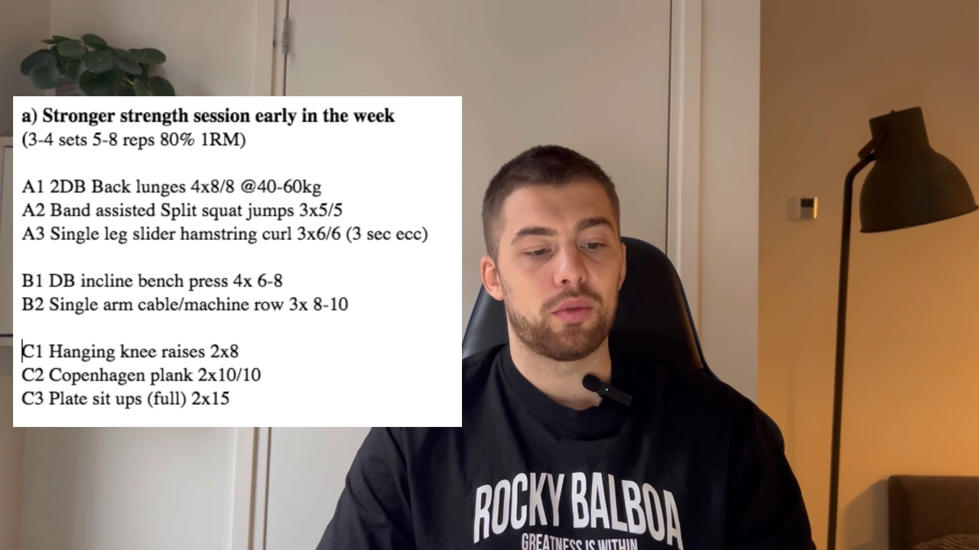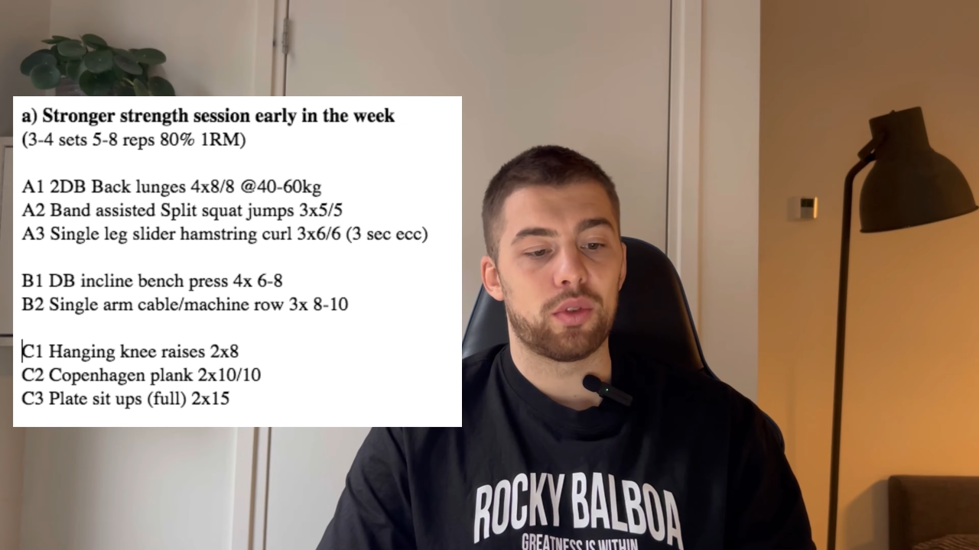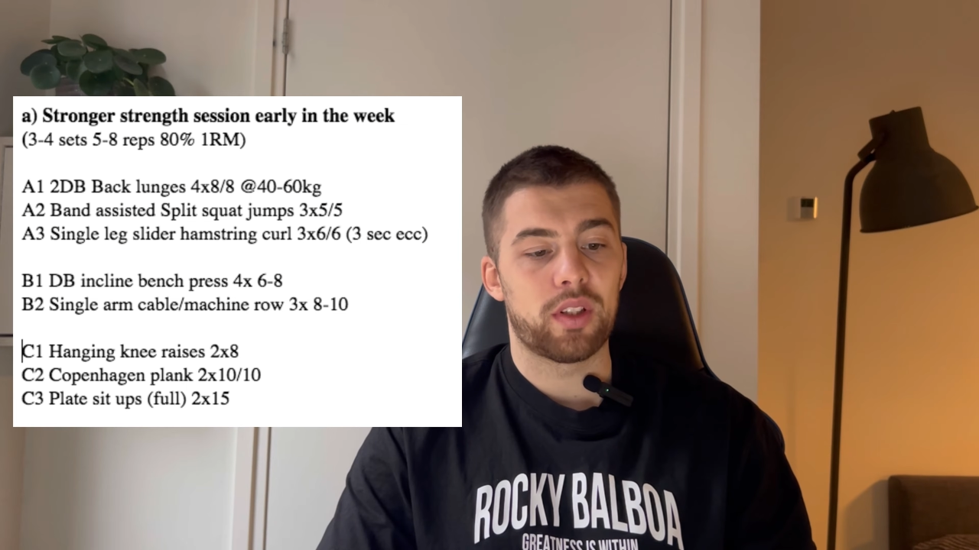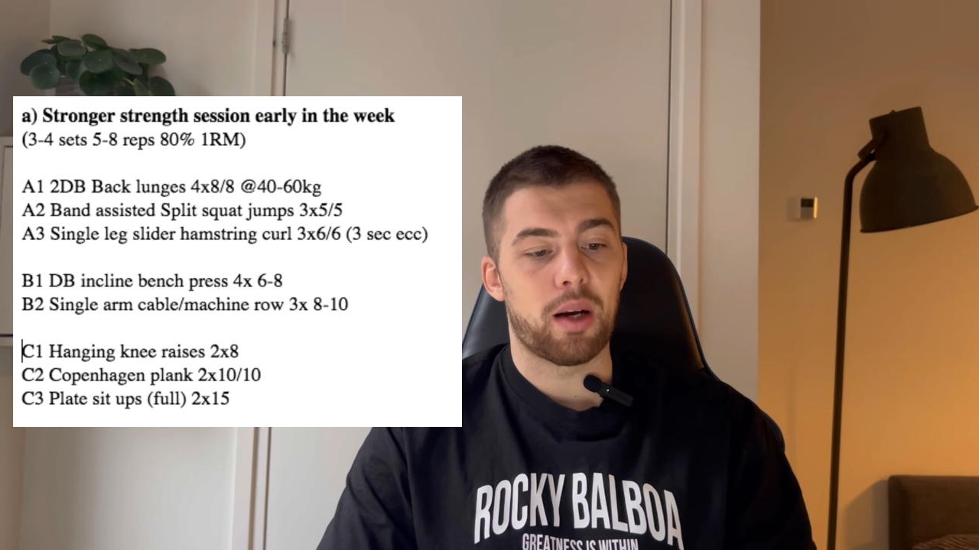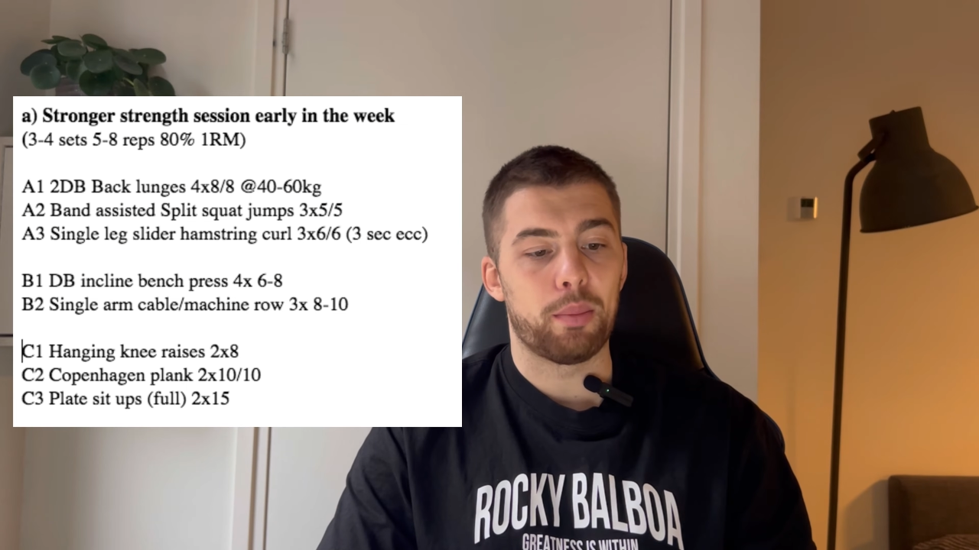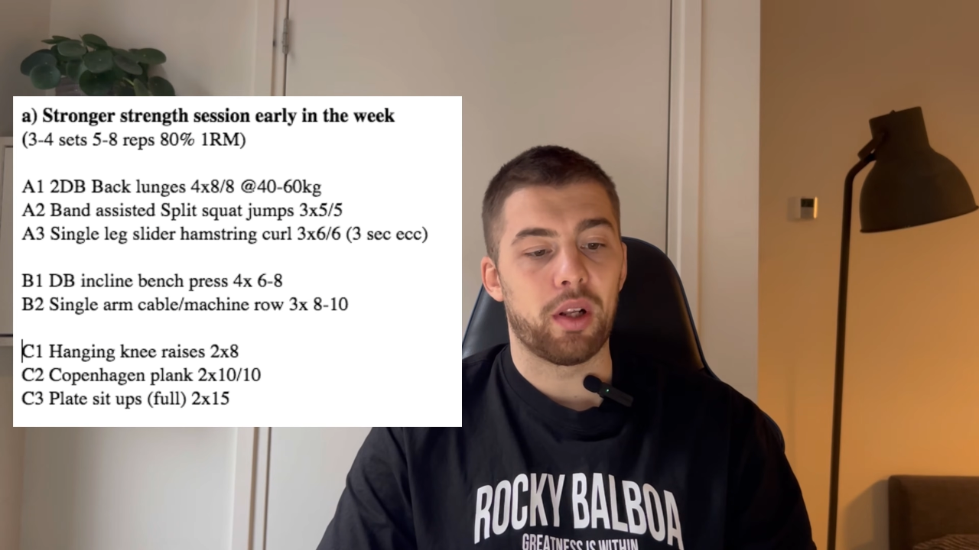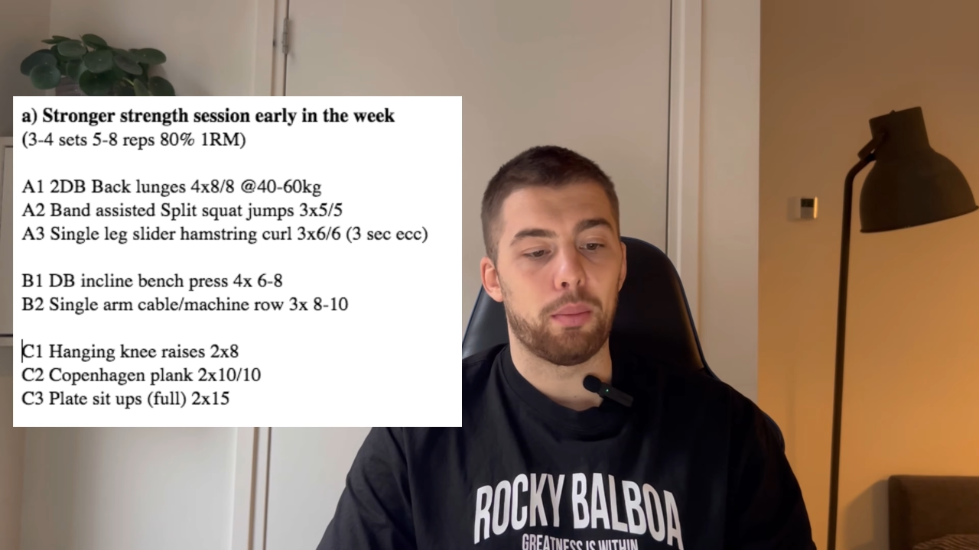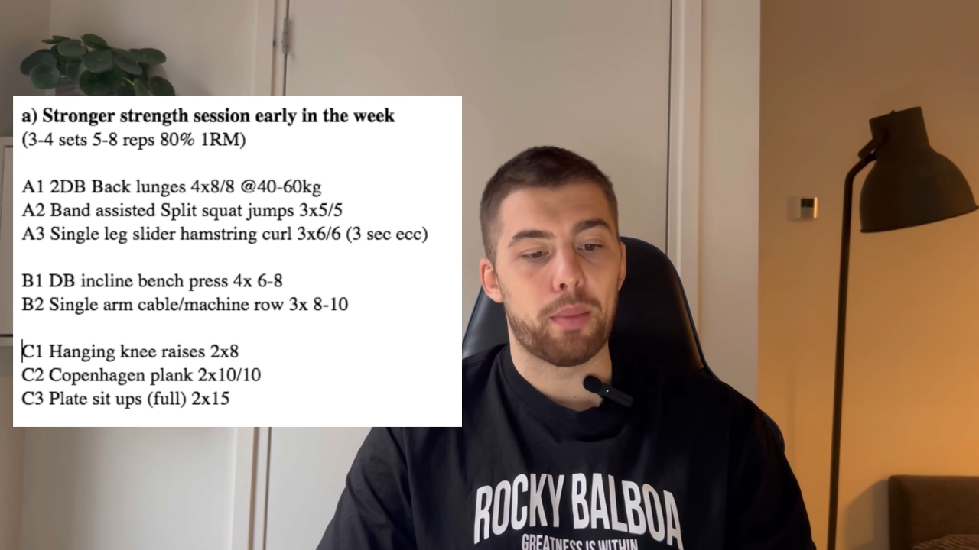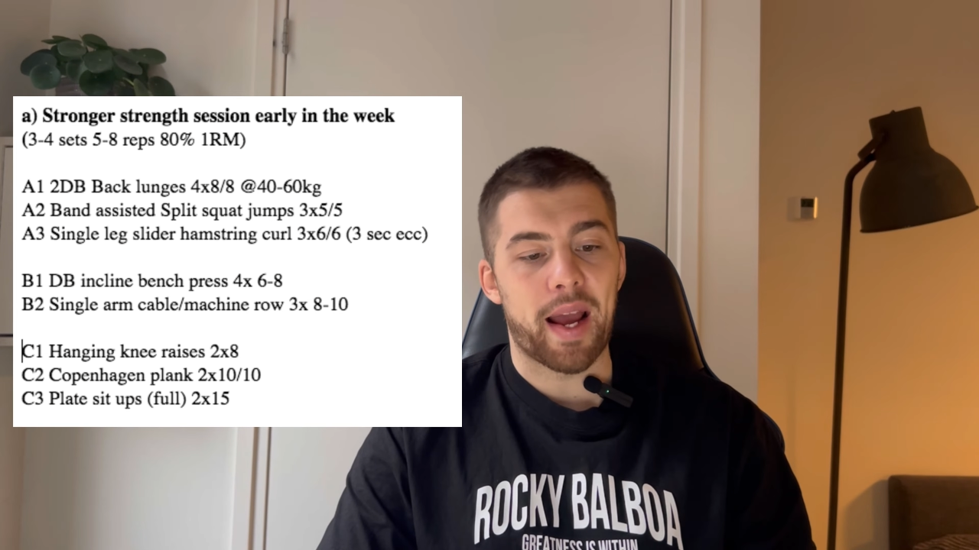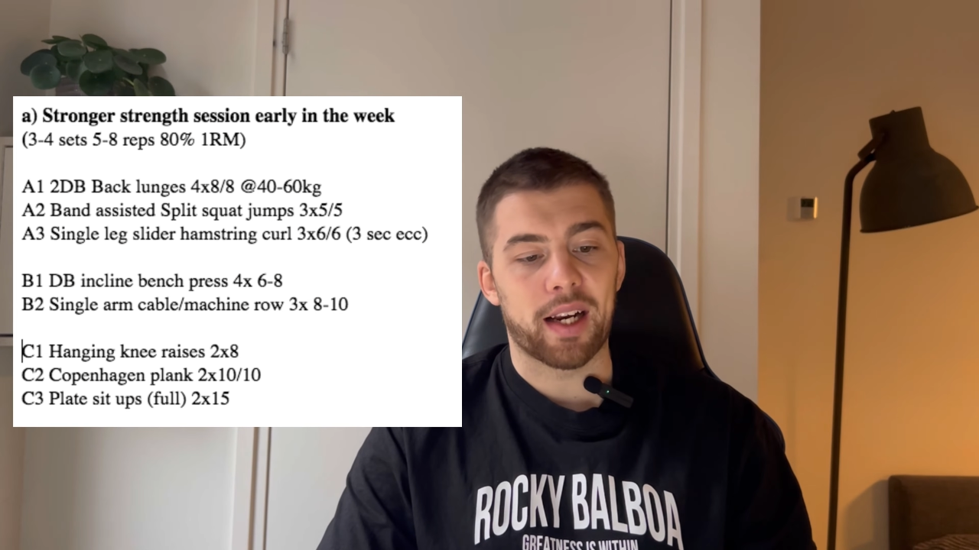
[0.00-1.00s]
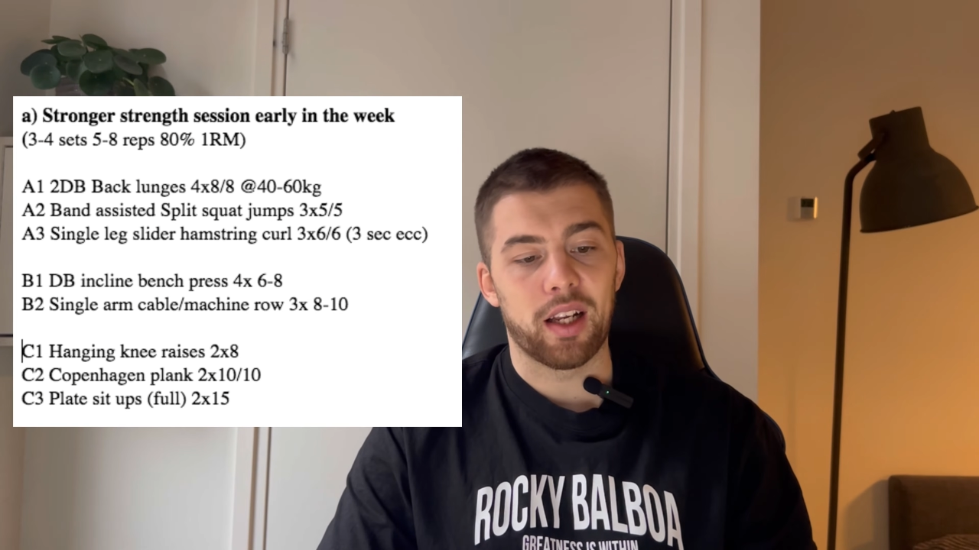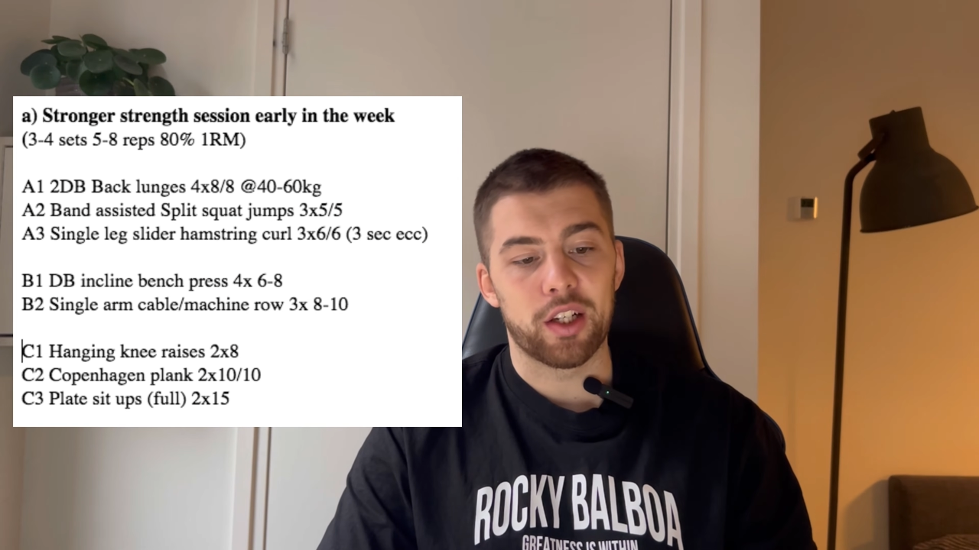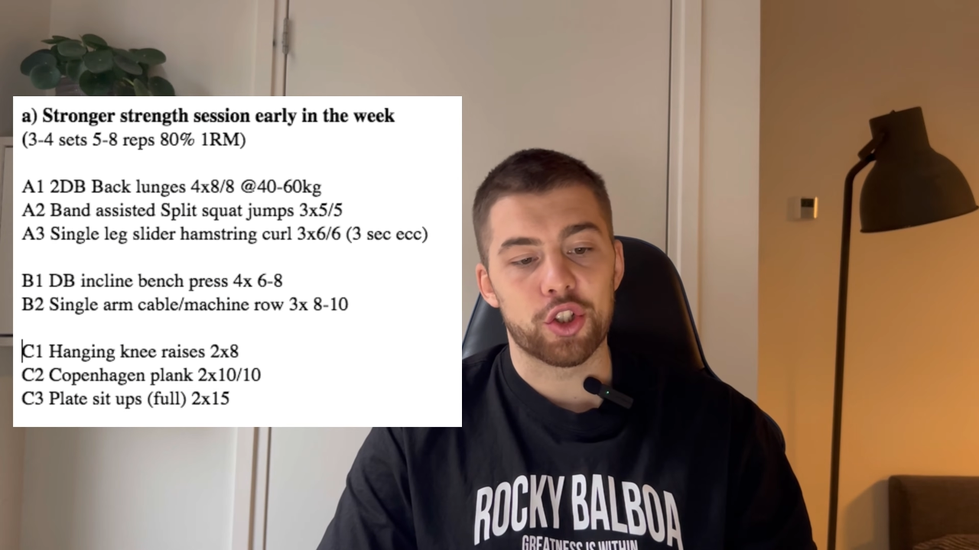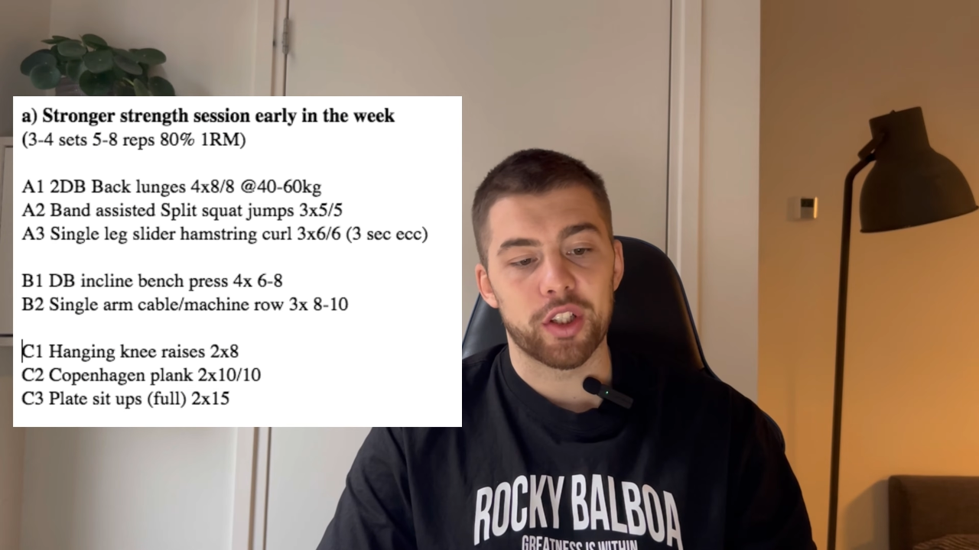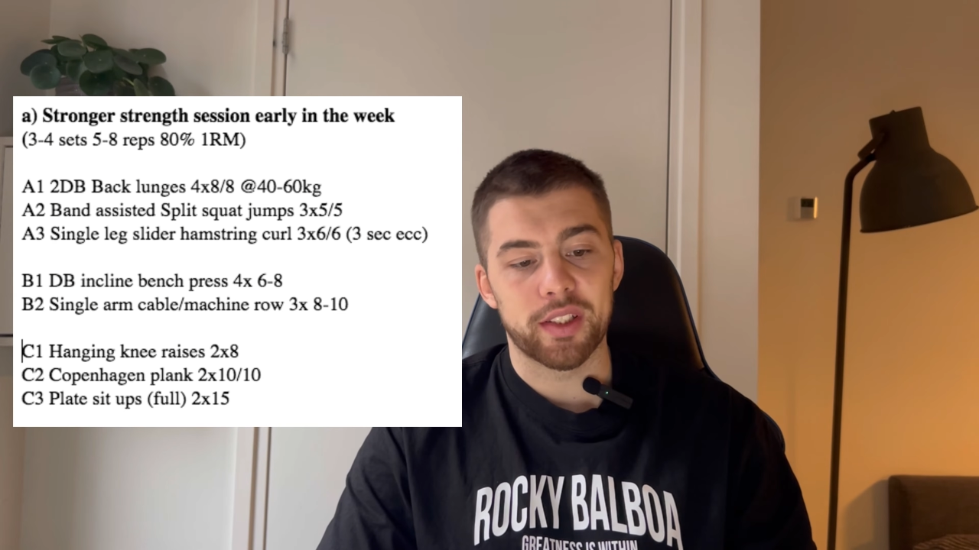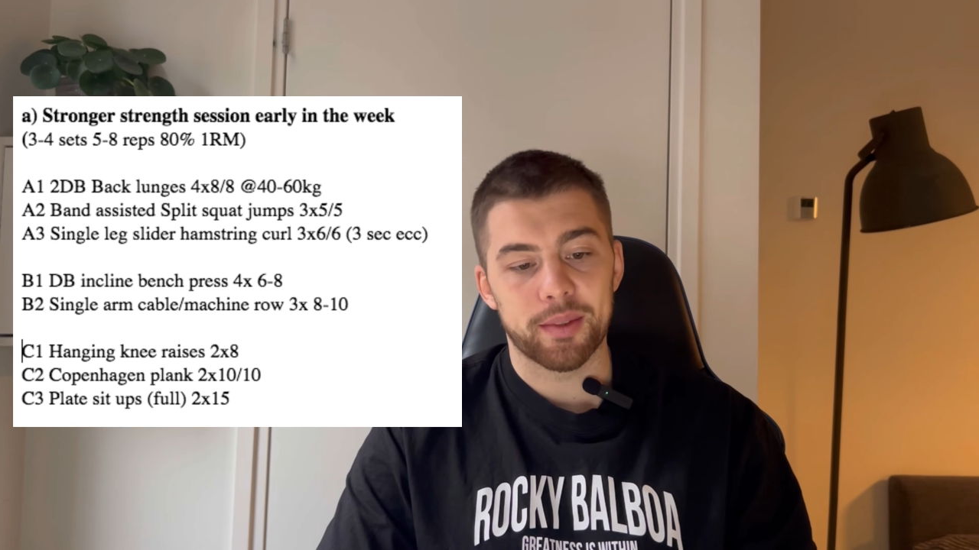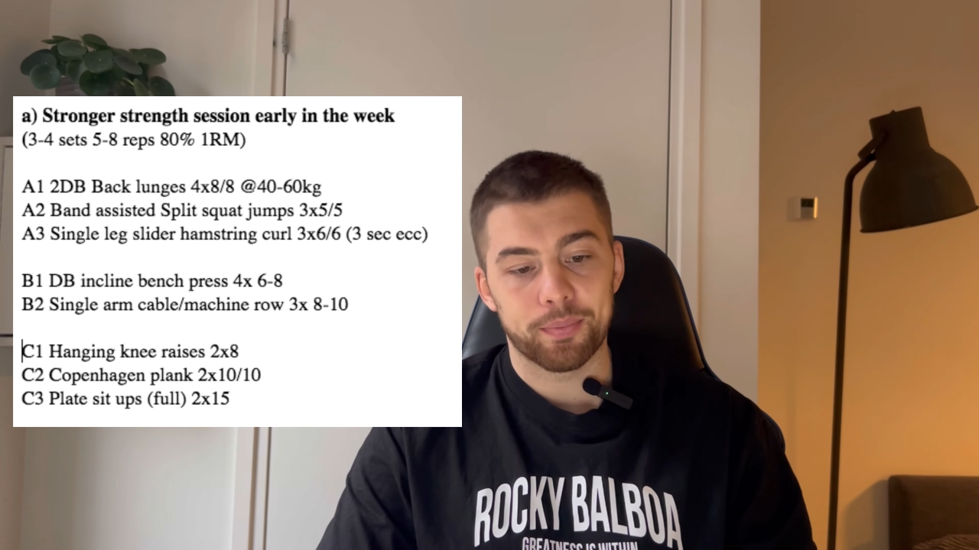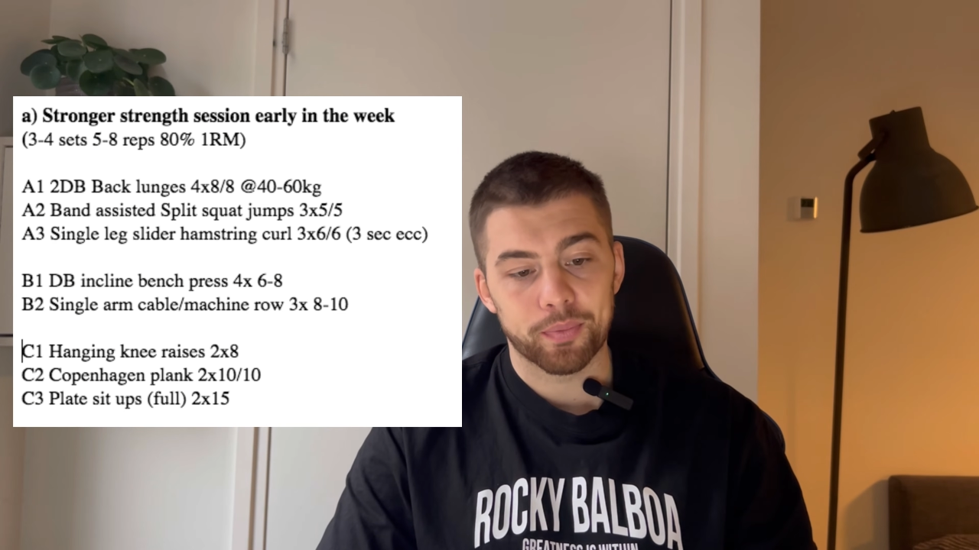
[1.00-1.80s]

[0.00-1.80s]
dumbbell back lunges.